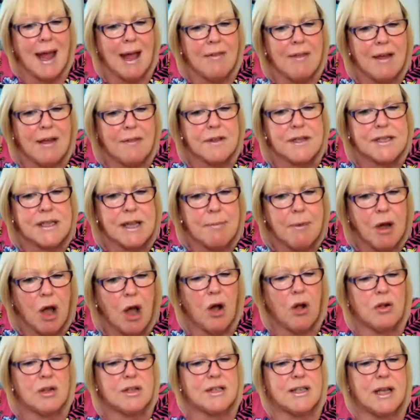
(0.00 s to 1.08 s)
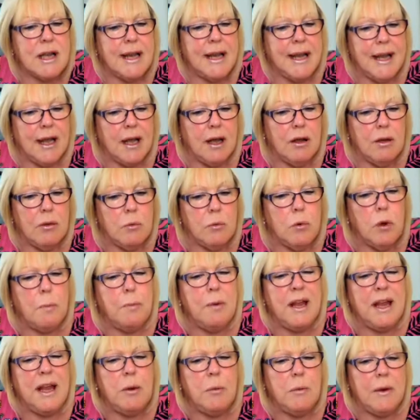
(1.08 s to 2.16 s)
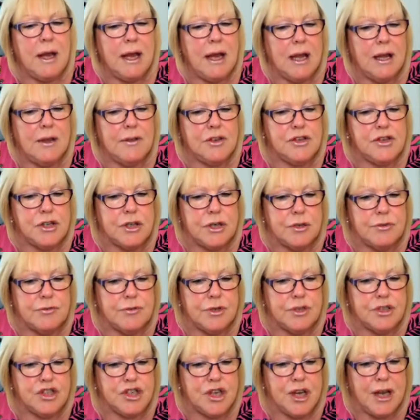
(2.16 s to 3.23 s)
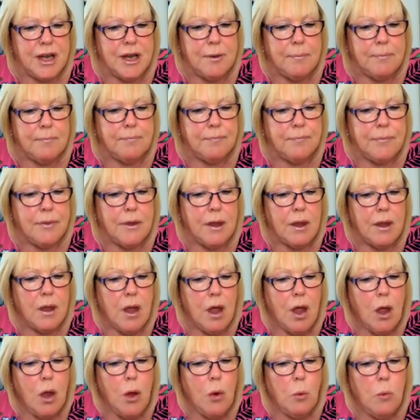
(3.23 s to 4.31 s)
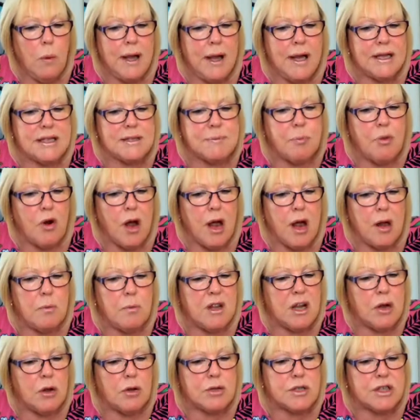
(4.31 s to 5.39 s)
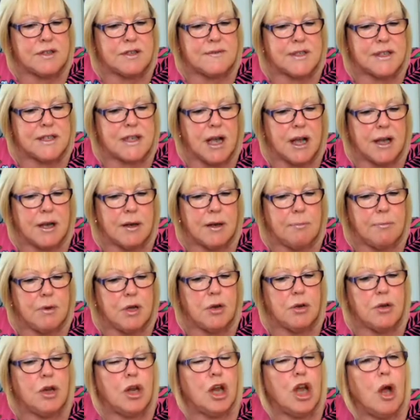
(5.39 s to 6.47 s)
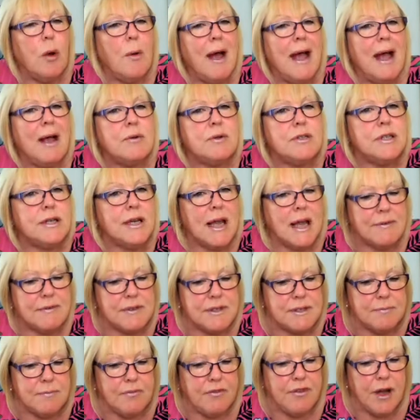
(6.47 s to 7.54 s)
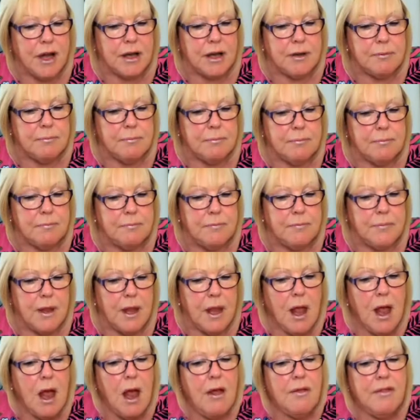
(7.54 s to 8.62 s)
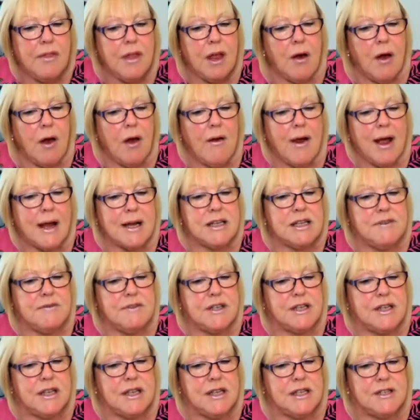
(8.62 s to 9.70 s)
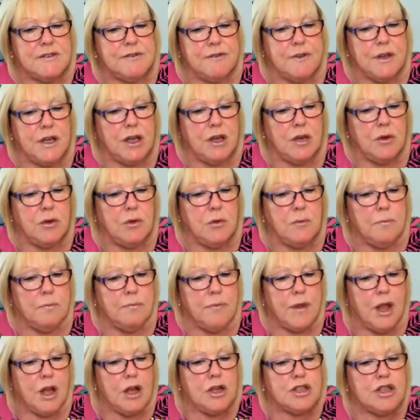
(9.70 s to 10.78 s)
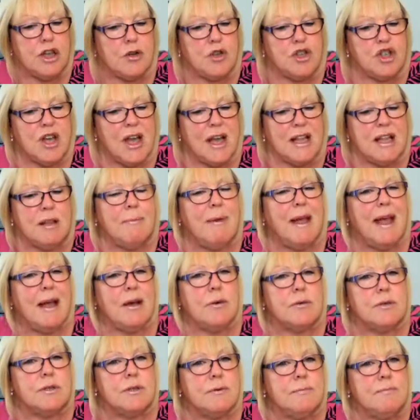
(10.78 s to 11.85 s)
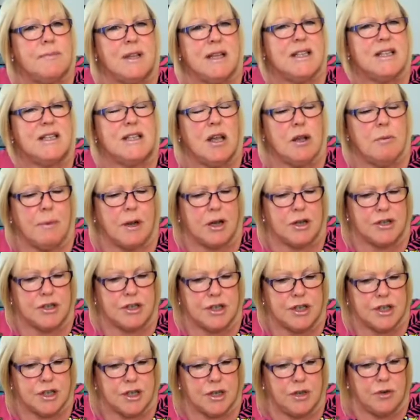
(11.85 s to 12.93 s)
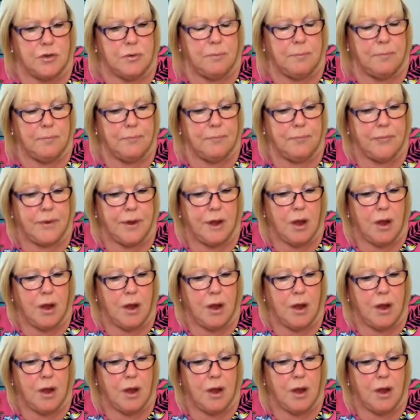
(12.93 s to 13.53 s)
Now that the summer holes are here, whoopee, we hear the children cheer. When it's bright with lots of sun, you can go out and have some fun. There are activities for you, so check them out. There's so much to do.